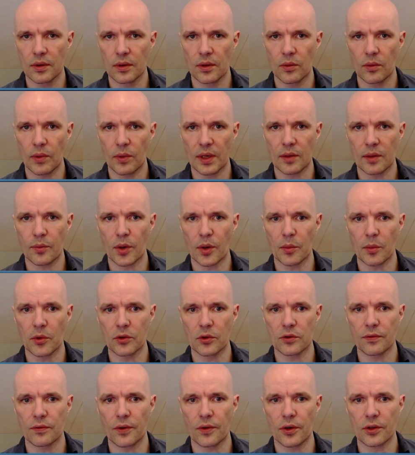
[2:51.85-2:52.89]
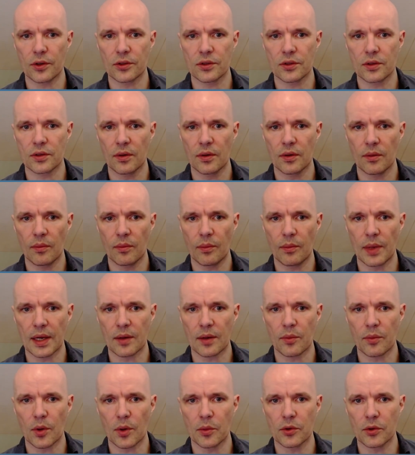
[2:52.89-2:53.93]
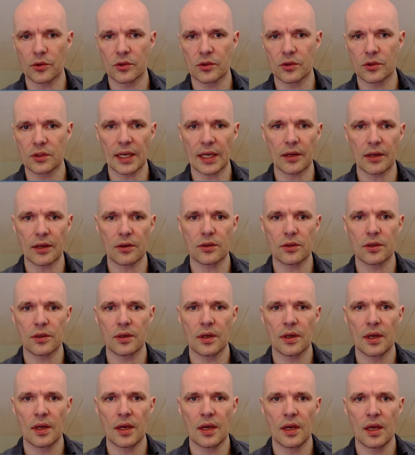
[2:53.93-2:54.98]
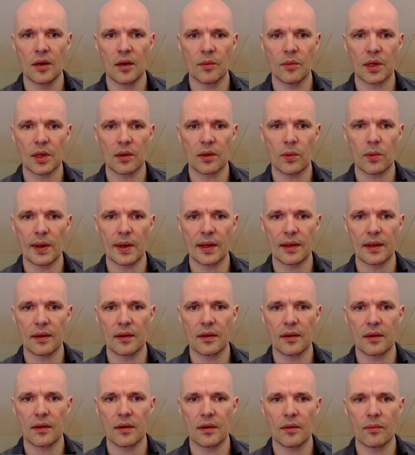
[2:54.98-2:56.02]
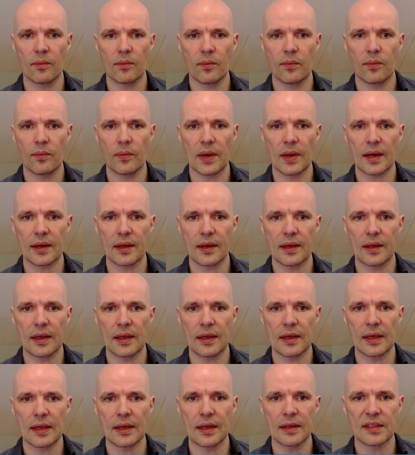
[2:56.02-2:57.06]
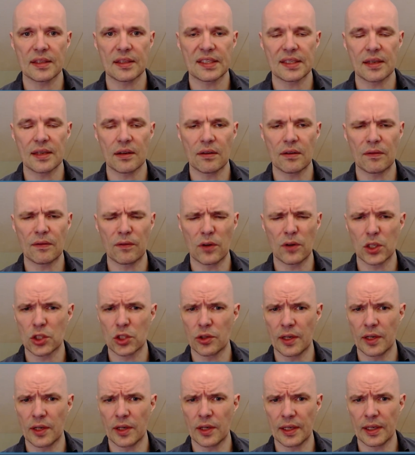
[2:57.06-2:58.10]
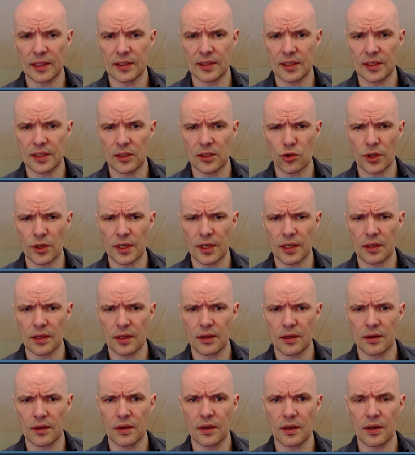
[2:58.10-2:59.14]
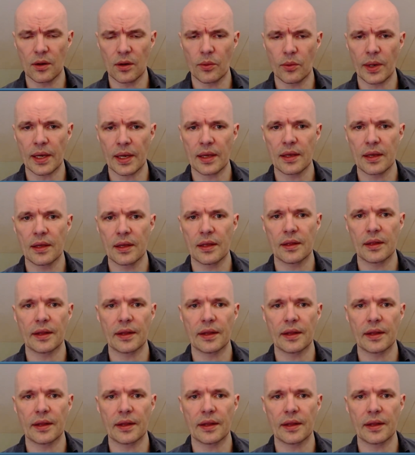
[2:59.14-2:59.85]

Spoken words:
White promotes first, black promotes second, but black king is unfortunately situated in a way that